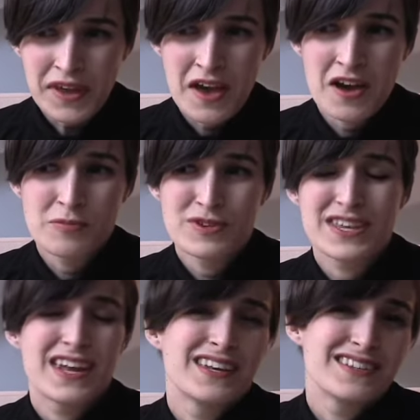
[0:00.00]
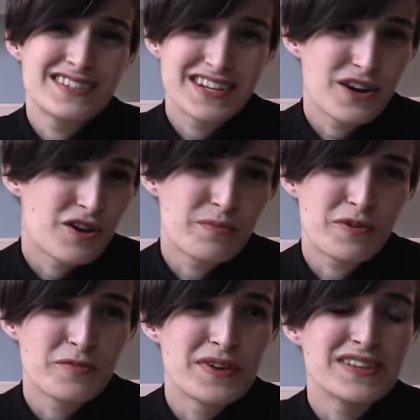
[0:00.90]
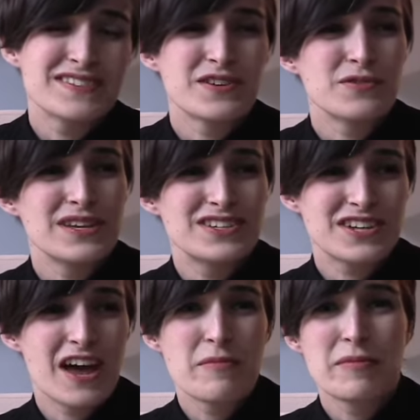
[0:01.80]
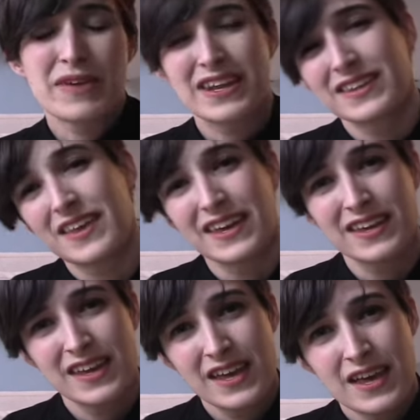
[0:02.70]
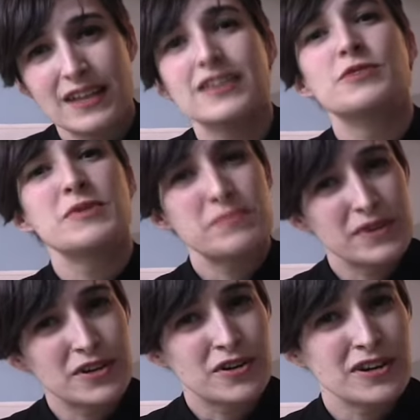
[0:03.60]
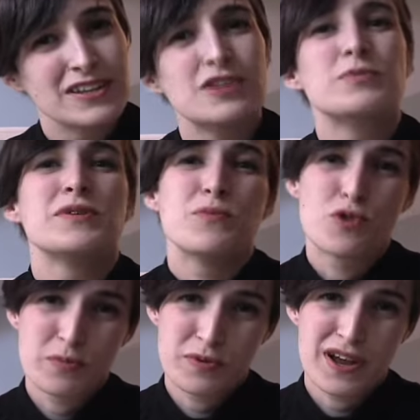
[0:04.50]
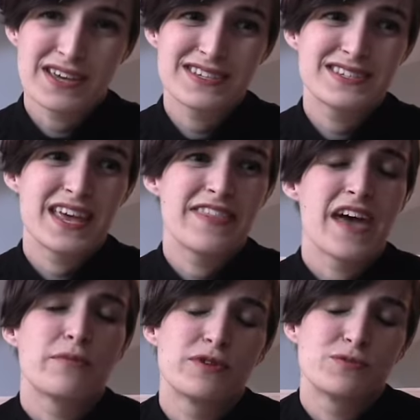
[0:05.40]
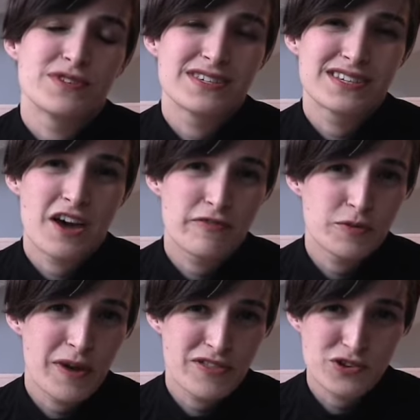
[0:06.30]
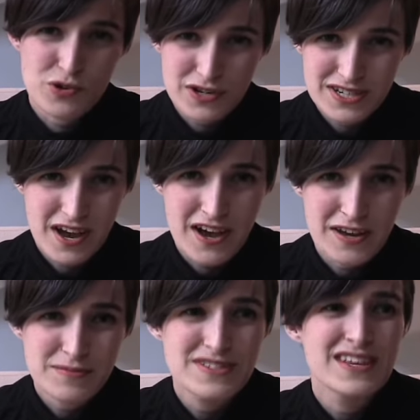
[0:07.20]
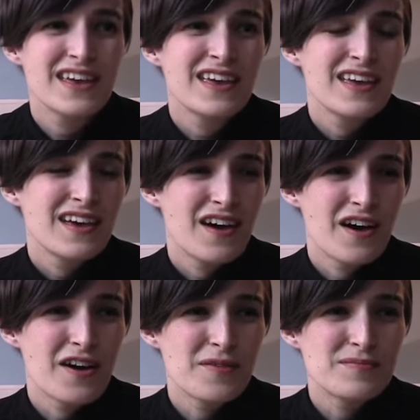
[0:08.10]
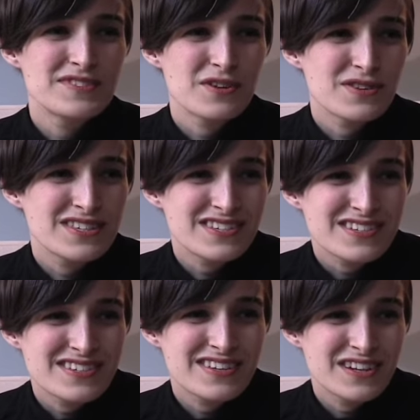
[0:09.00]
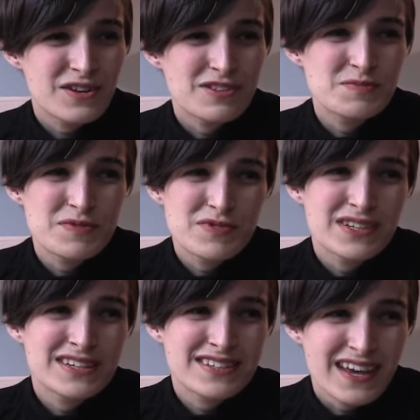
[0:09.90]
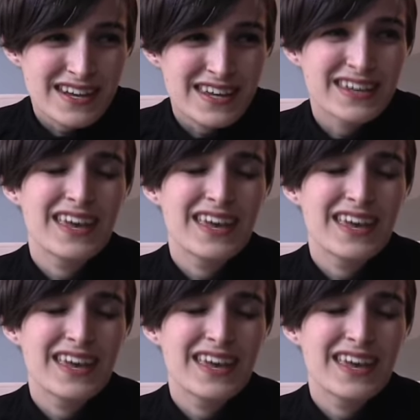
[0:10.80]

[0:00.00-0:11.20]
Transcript: um, with getting a city art permit. So each time I'm getting like a little bit bigger and a little bit more press, and that one was covered by the New York Times. Um, so it's just, you know, it's been really exciting,